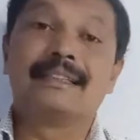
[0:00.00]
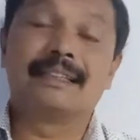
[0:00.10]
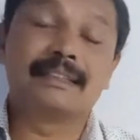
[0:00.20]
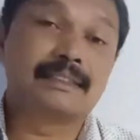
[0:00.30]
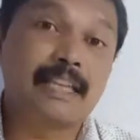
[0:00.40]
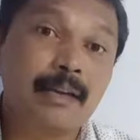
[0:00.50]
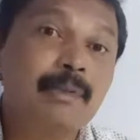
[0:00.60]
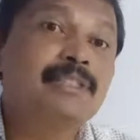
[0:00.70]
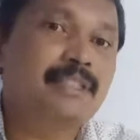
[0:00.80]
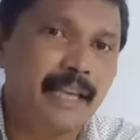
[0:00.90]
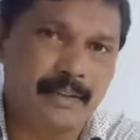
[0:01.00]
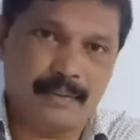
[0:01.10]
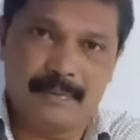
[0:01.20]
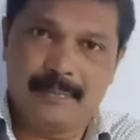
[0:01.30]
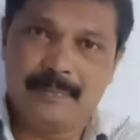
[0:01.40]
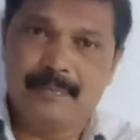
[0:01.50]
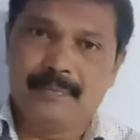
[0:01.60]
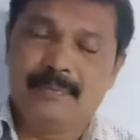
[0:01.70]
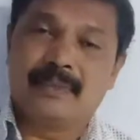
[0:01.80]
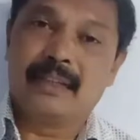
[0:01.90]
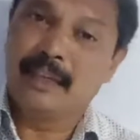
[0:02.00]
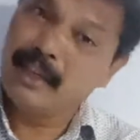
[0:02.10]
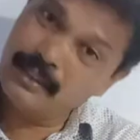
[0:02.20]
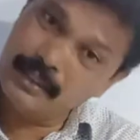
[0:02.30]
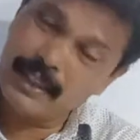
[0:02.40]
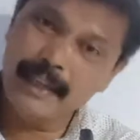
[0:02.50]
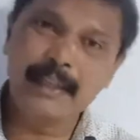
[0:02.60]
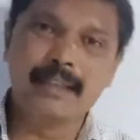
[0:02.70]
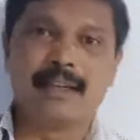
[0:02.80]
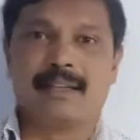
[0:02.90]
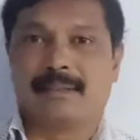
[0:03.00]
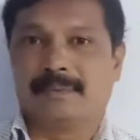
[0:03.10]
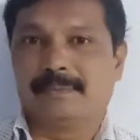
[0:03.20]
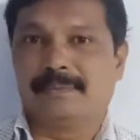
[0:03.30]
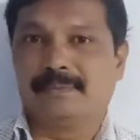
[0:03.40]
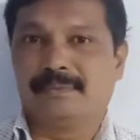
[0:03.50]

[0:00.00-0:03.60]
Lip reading: The stem is thick. It is green in color.